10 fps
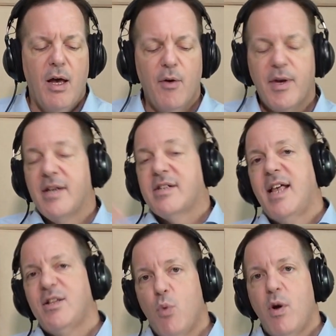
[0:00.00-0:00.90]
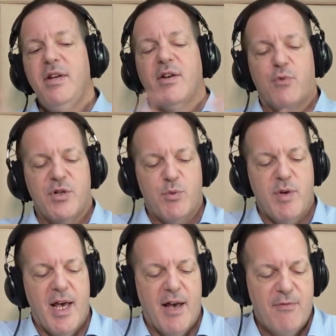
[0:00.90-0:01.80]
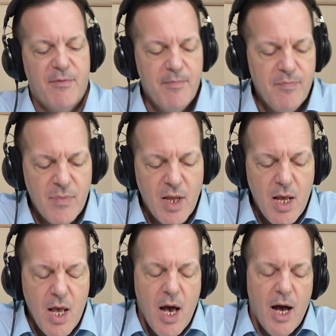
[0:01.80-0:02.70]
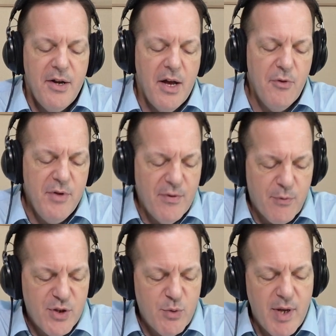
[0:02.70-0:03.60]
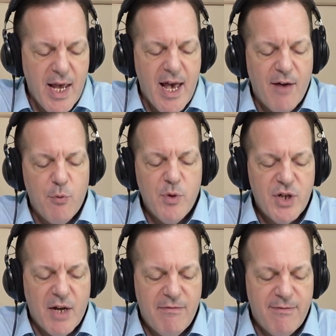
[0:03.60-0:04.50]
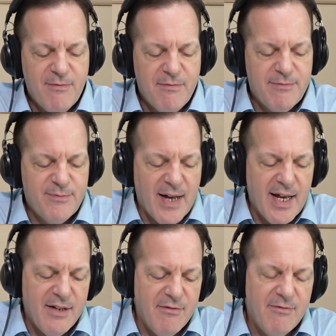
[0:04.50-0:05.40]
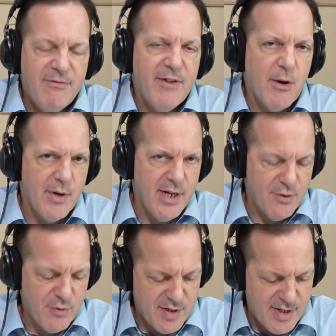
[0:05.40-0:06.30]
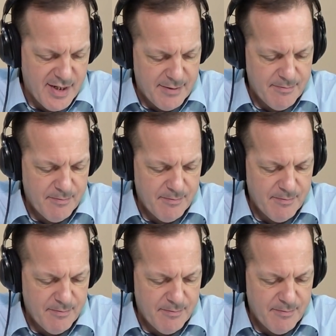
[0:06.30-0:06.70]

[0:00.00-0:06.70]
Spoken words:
Okay, so that's one difference we have. Another difference we have, which I find very interesting,